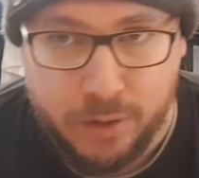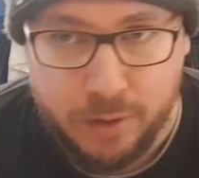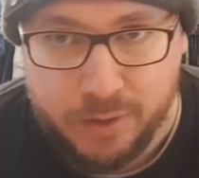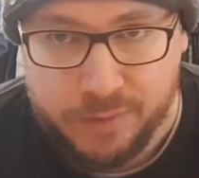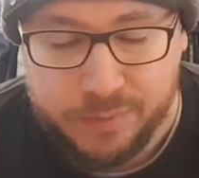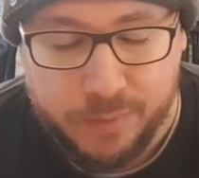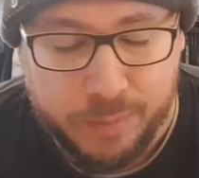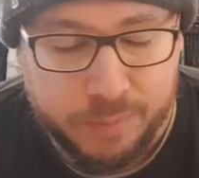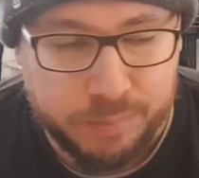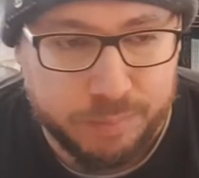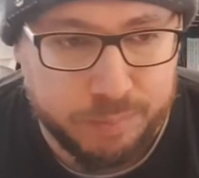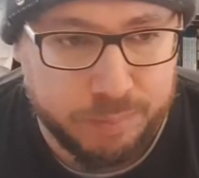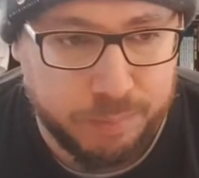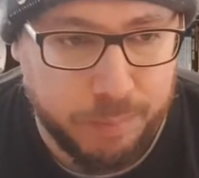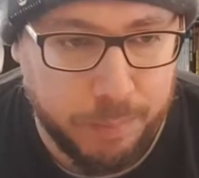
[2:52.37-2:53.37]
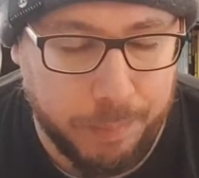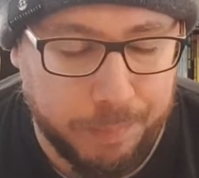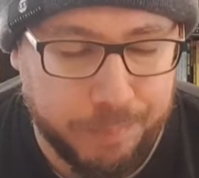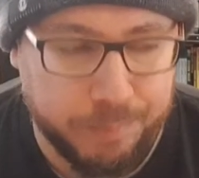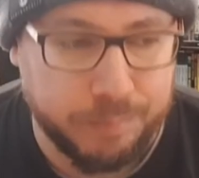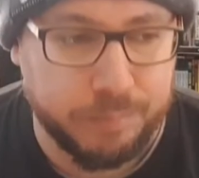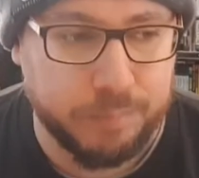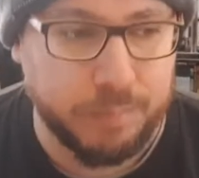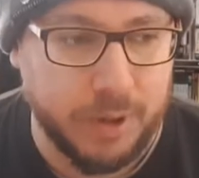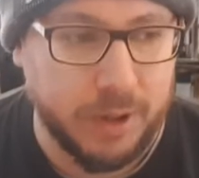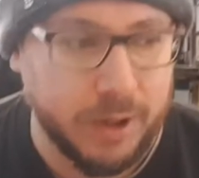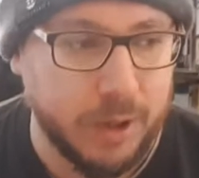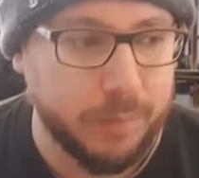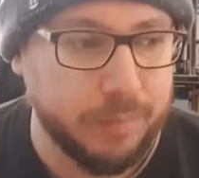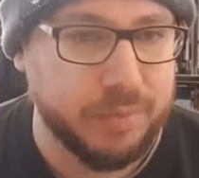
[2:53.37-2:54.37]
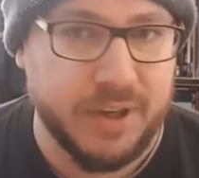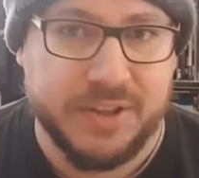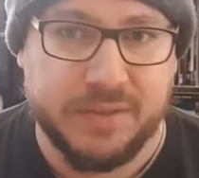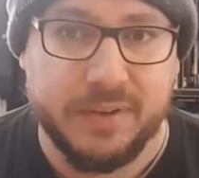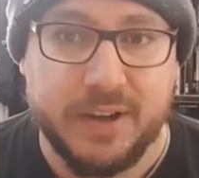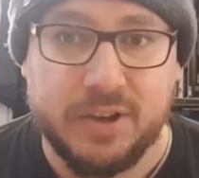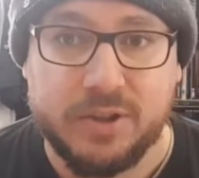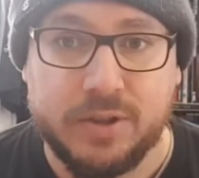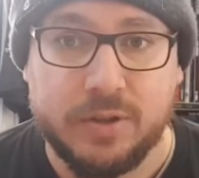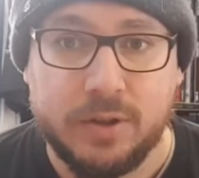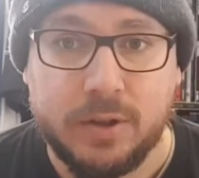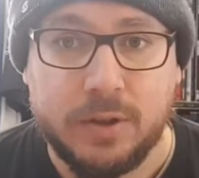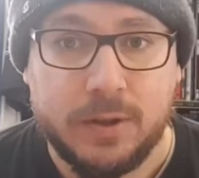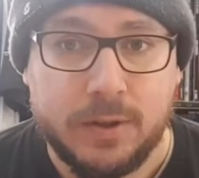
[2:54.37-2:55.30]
not, for preservation